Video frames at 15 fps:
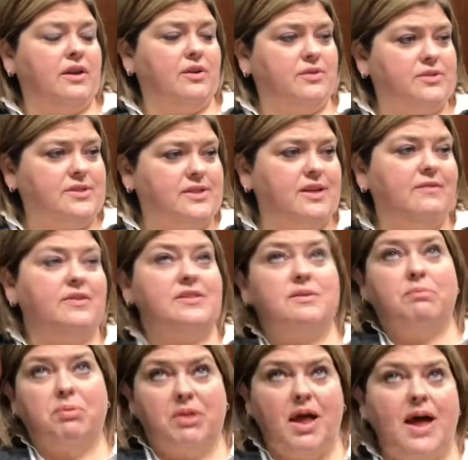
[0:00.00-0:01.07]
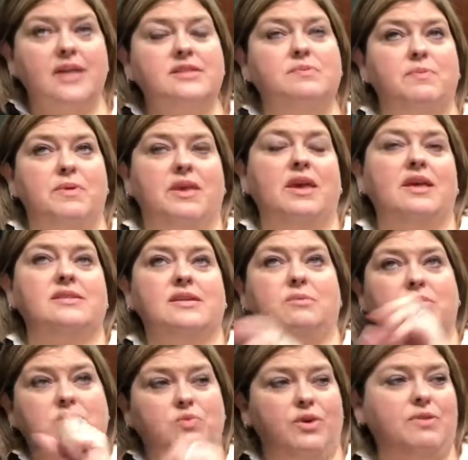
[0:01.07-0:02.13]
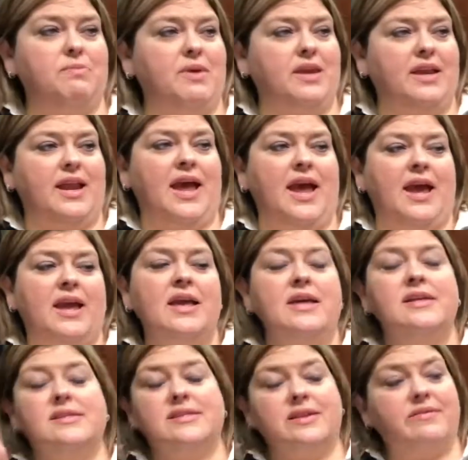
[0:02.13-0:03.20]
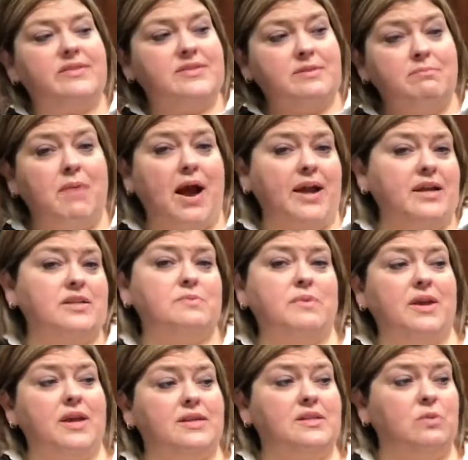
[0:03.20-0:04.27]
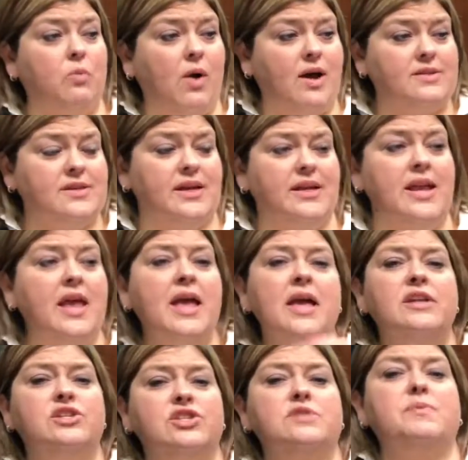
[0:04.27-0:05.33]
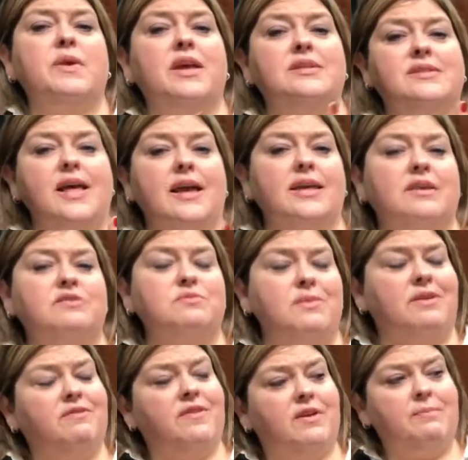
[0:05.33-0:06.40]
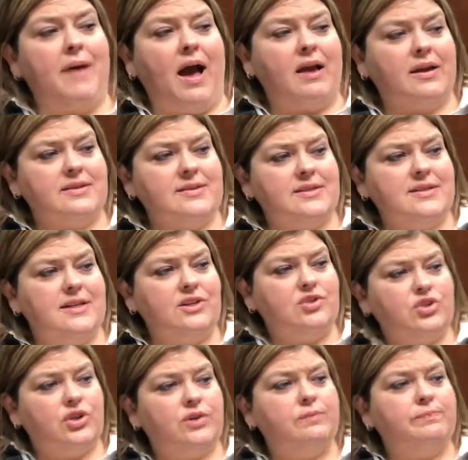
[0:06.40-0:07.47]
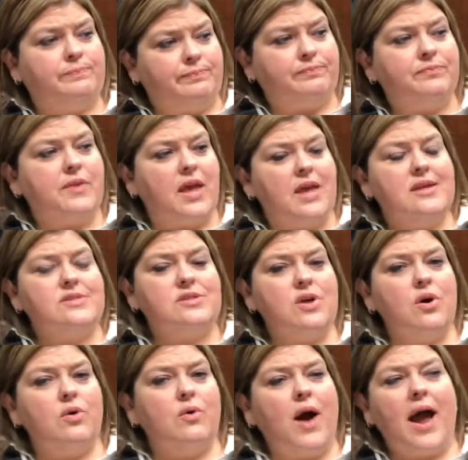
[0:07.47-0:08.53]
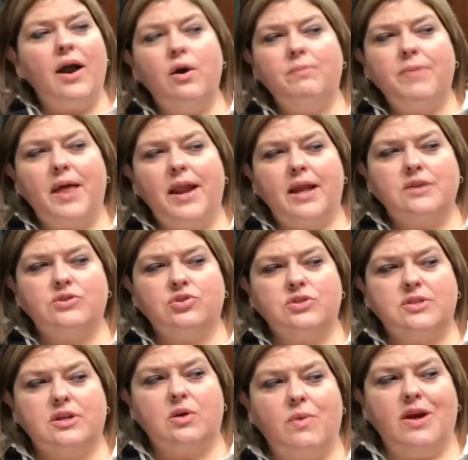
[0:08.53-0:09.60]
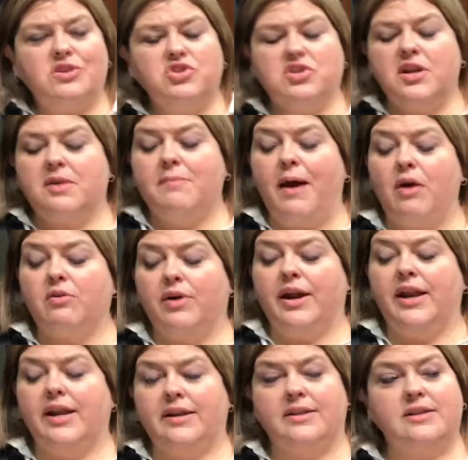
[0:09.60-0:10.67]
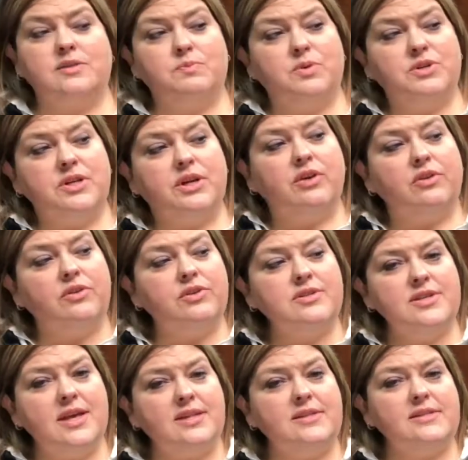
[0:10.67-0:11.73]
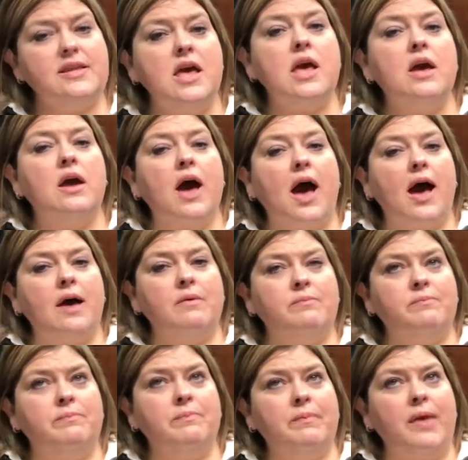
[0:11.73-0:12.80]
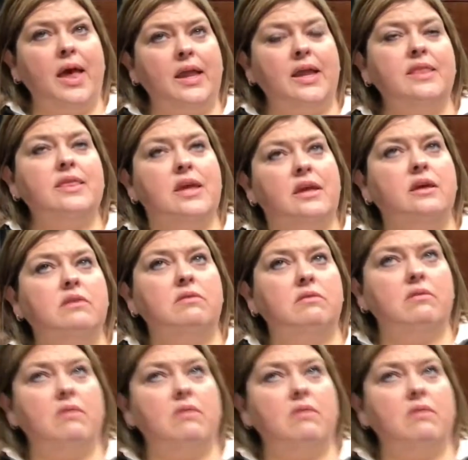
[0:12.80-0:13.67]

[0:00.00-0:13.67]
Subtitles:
Steve is a plus because he was with me today. Steve is a minus because he wasn't, just because that gives me feedback as a teacher. So I hope that answers the question about grading in this particular sense. And I think